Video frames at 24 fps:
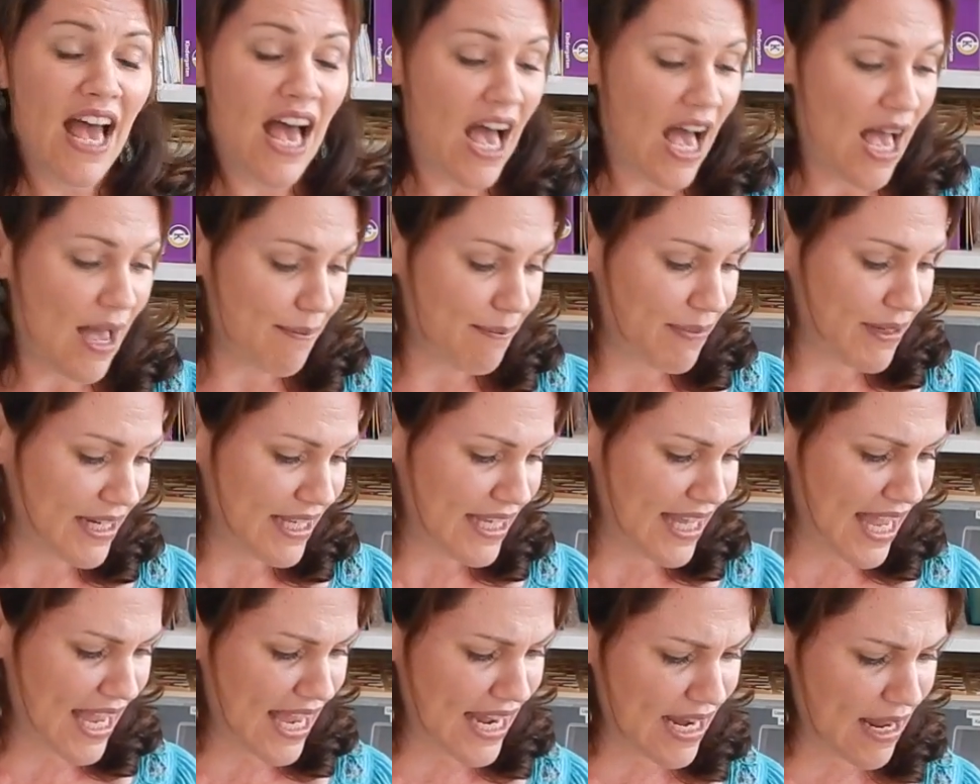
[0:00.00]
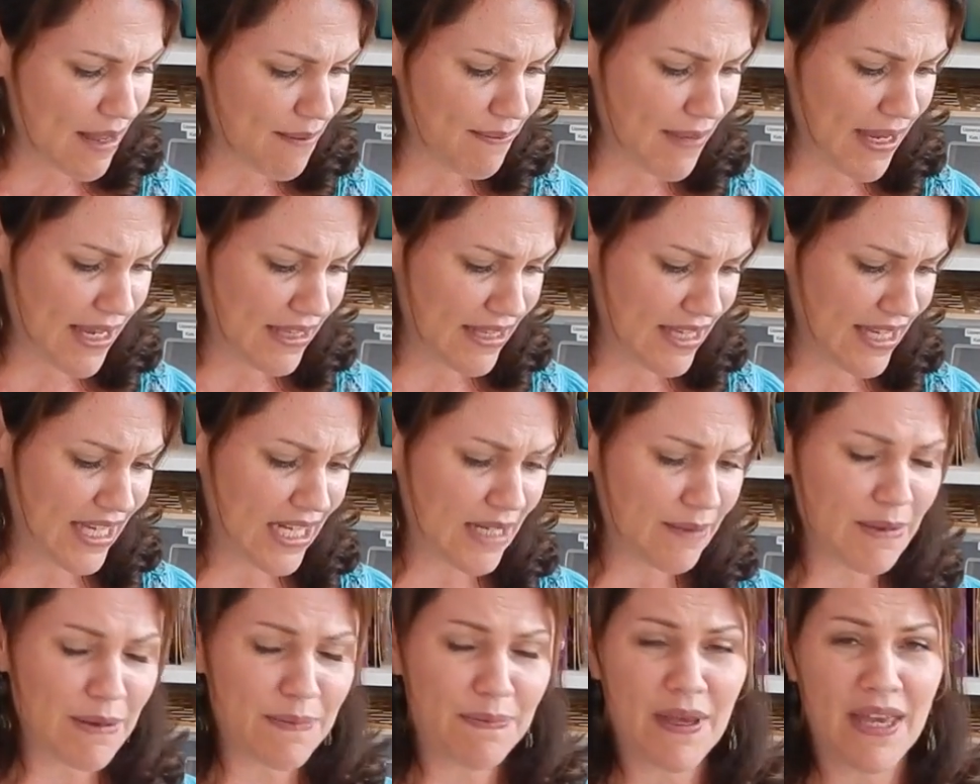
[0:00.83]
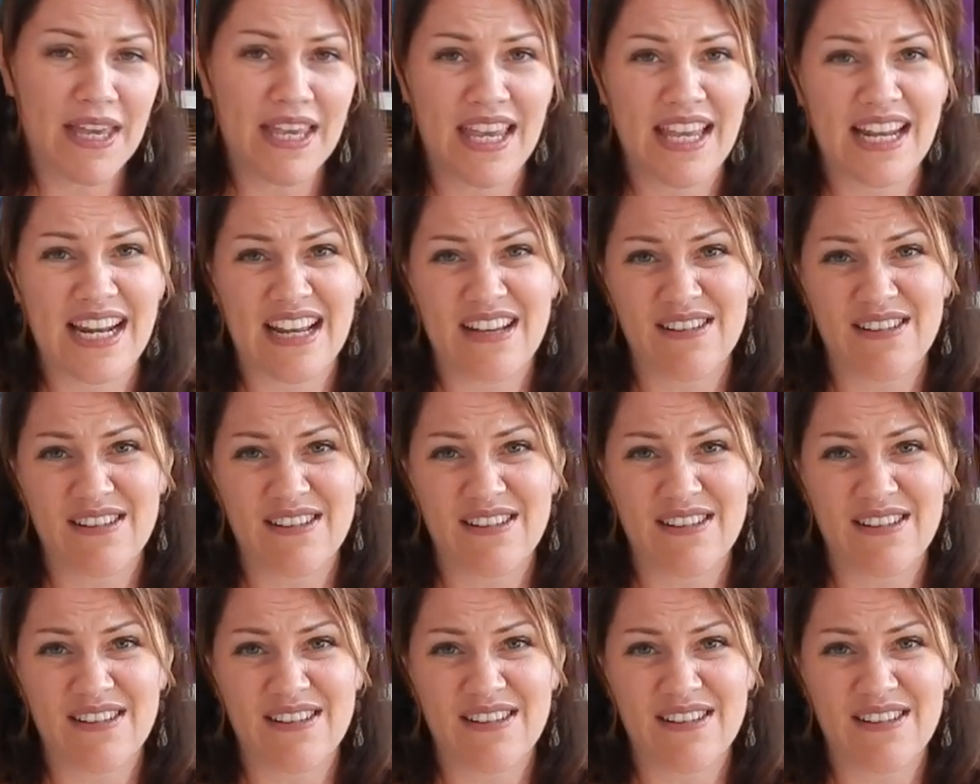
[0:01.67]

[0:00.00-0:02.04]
But again, mainly going to be picking